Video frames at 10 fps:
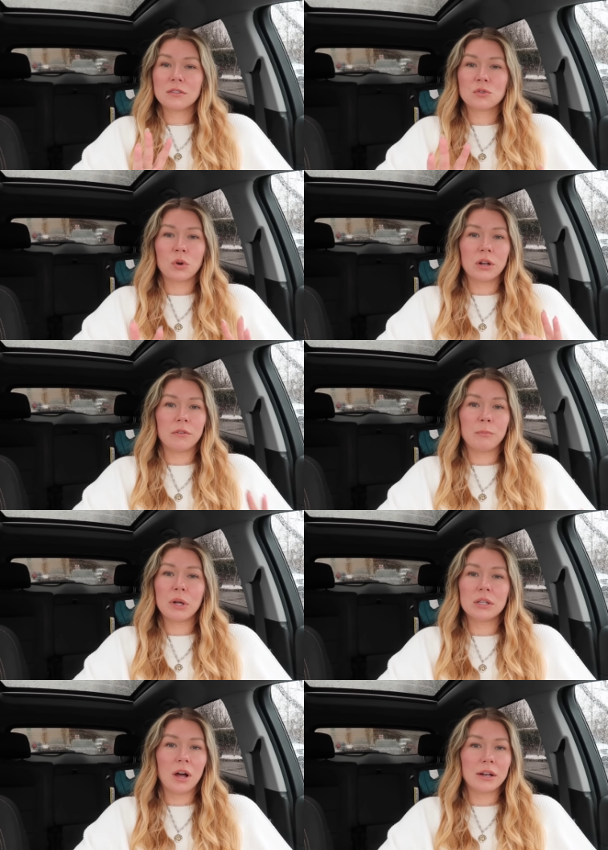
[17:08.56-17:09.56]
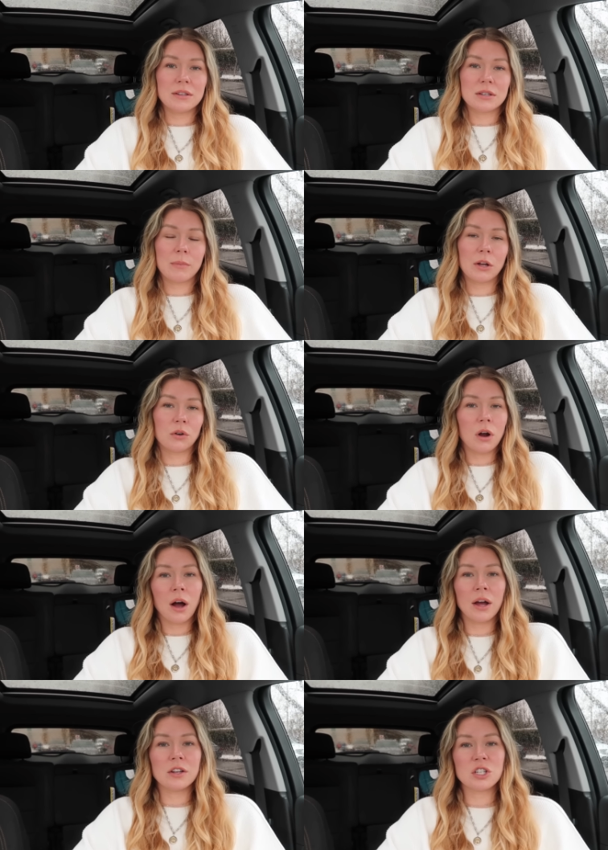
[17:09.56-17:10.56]
sort of Pilates in my
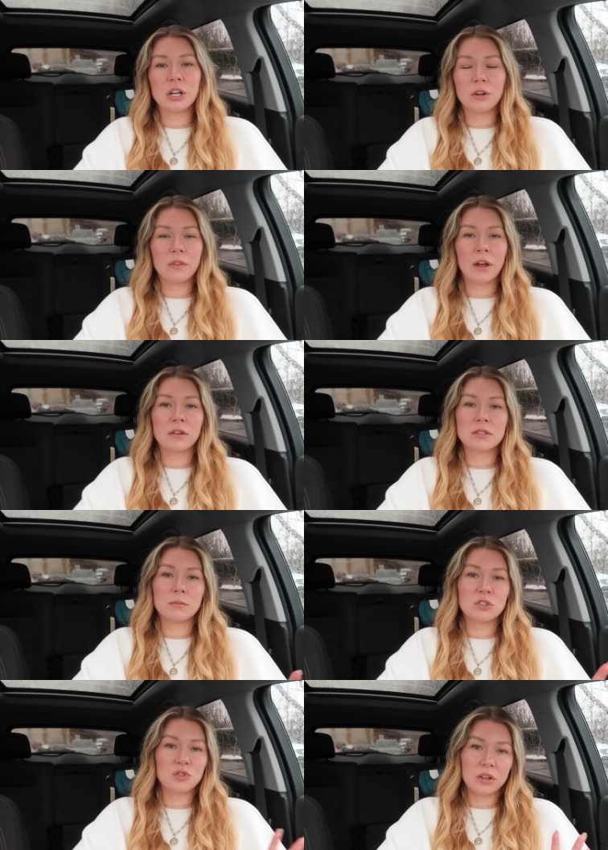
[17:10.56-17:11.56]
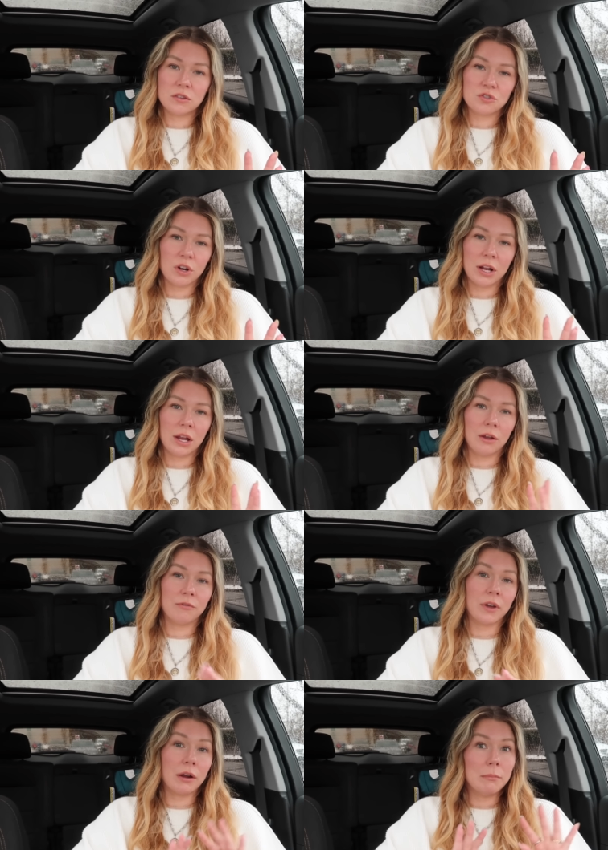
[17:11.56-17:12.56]
garage here and there, some strength training,
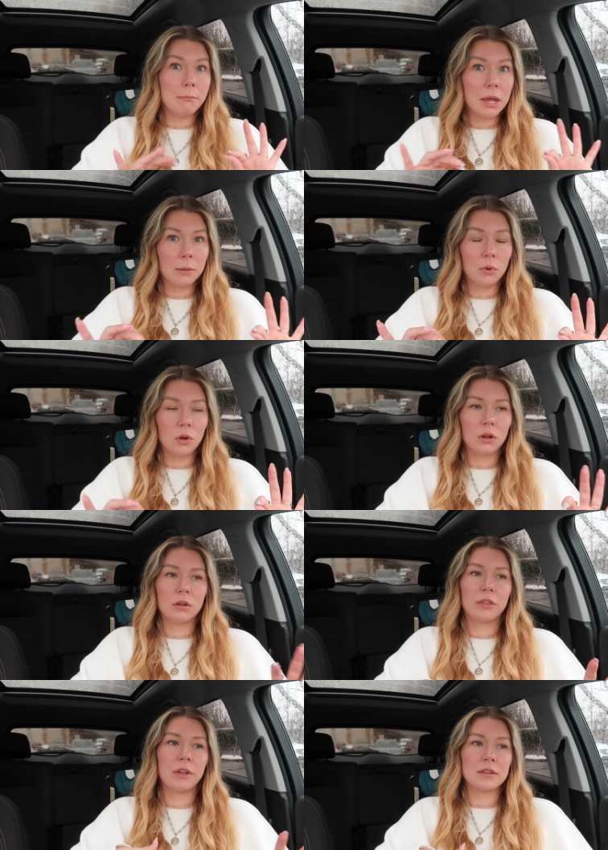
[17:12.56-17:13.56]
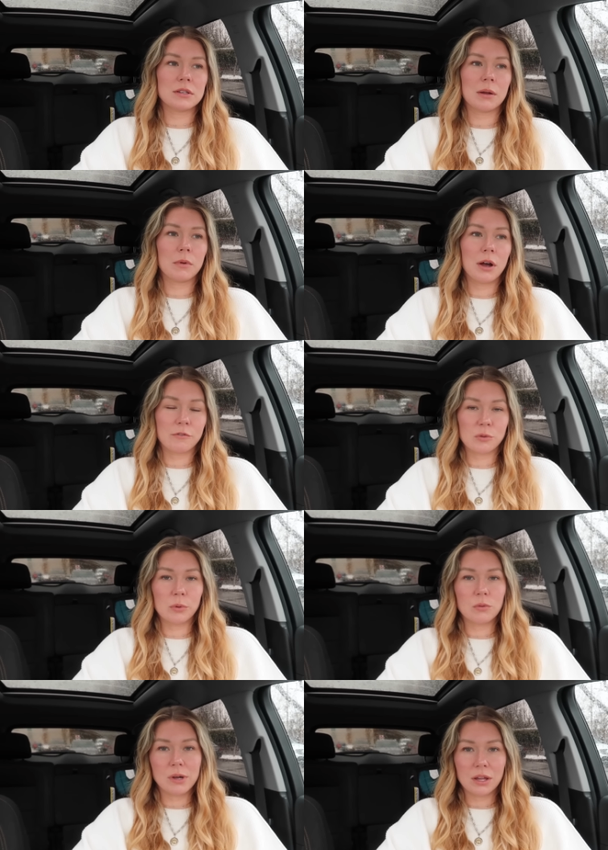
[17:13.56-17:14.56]
very minimal things that I'm
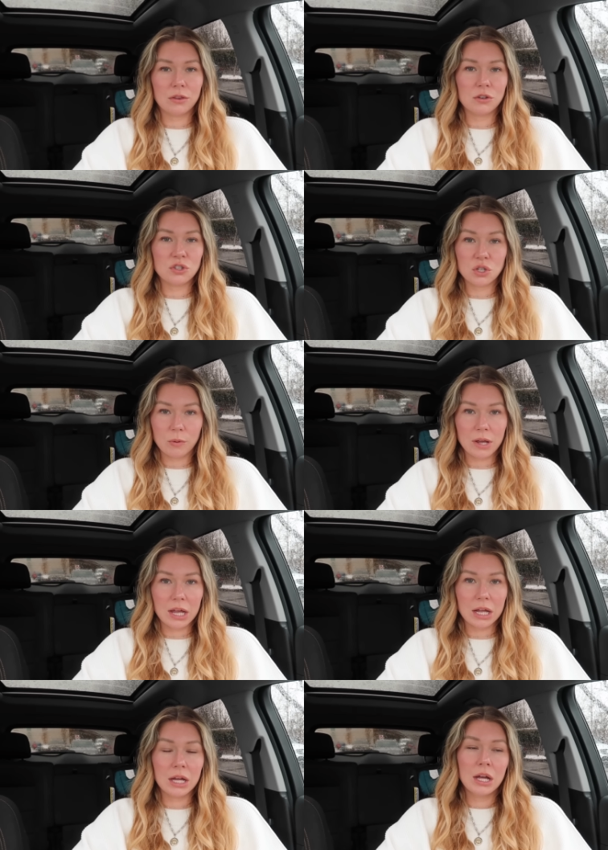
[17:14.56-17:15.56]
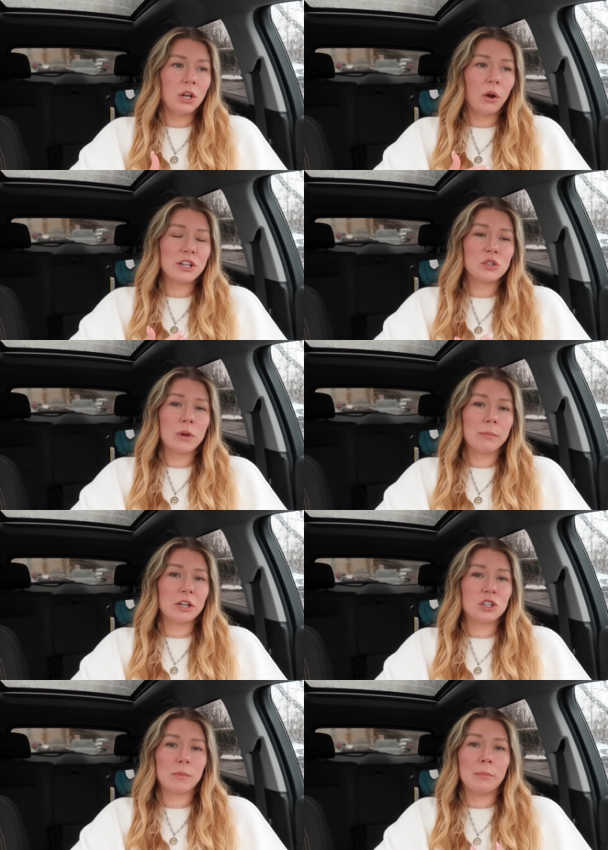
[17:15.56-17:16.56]
comfortable with doing. You know, I just want to
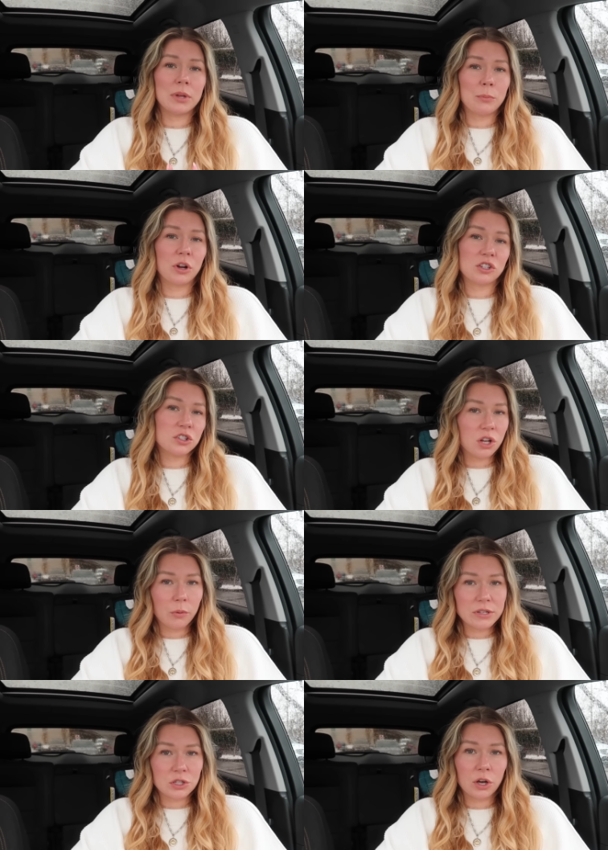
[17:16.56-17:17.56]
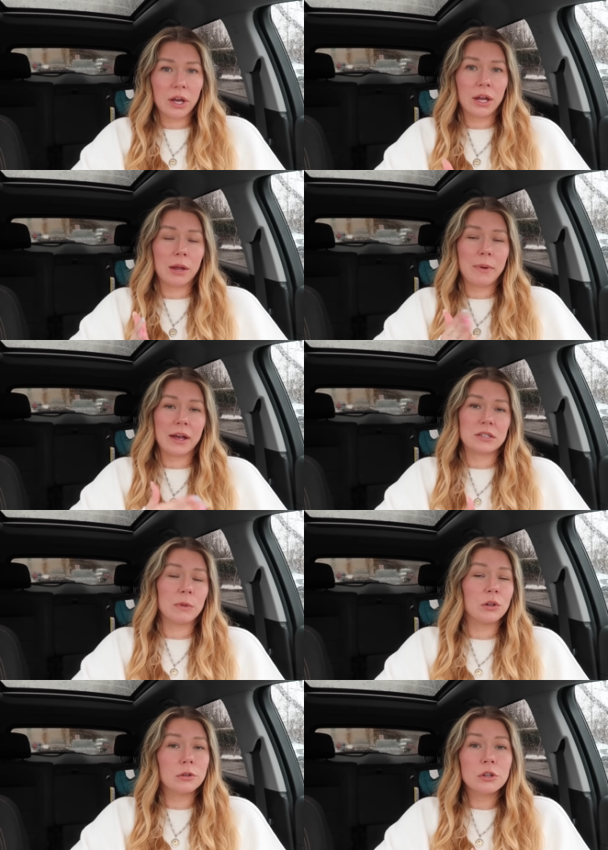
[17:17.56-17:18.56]
make sure my blood pressure is always good. I passed
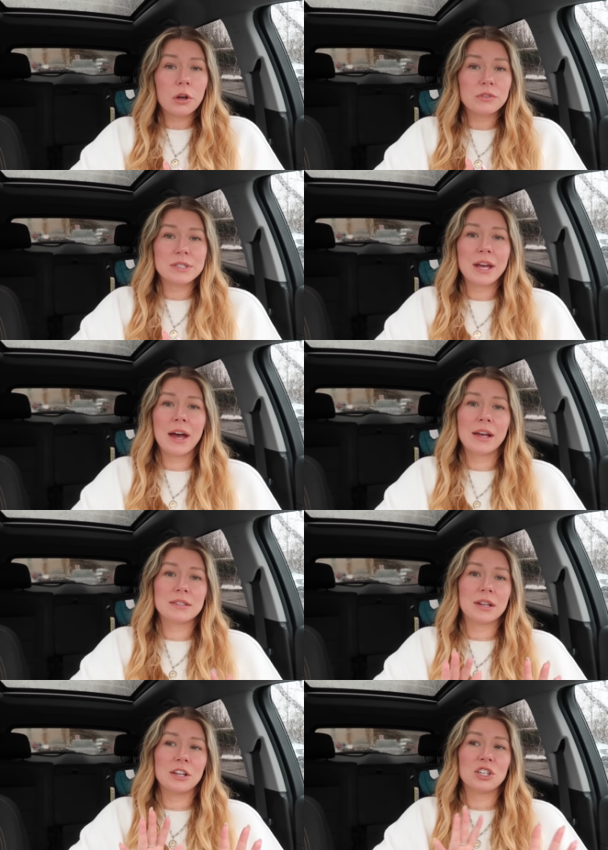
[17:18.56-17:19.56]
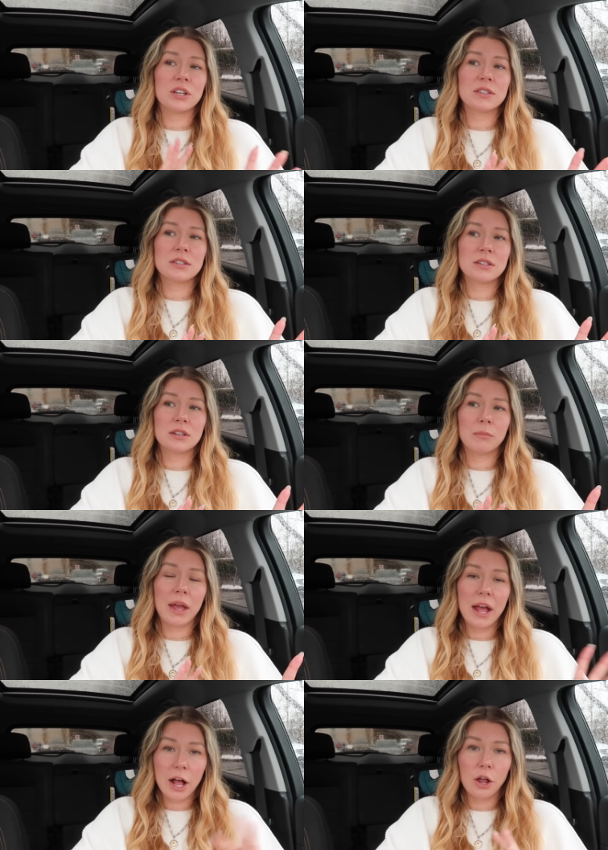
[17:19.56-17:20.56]
my glucose test. I just,
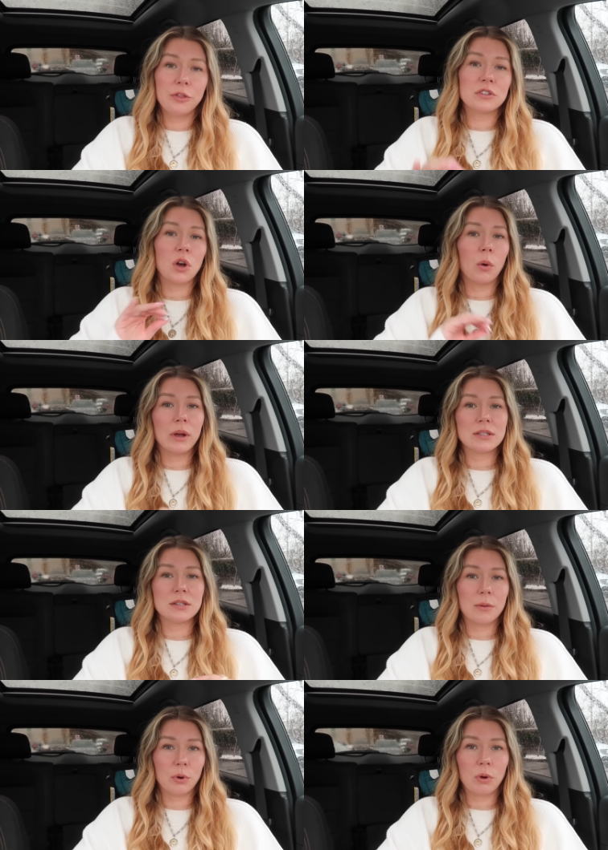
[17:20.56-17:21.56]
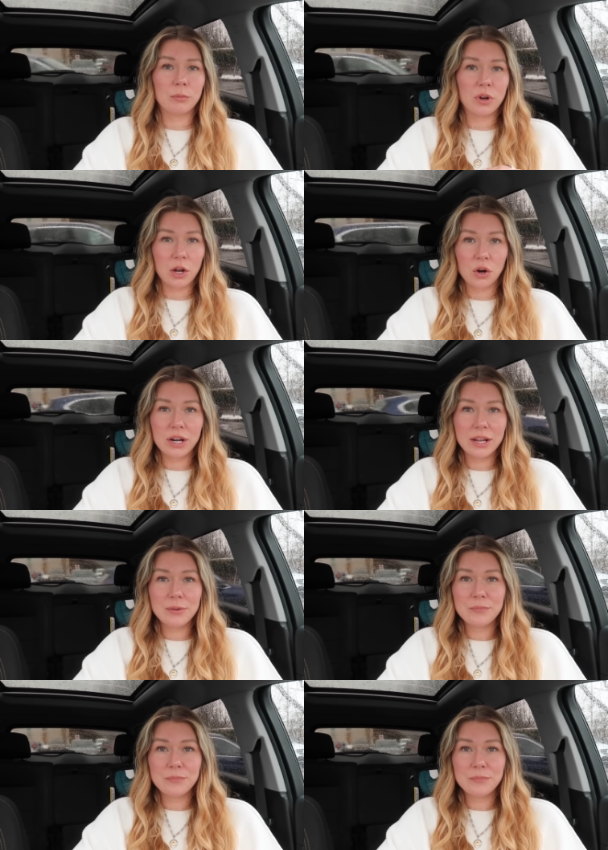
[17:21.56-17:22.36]
my health is always number one priority.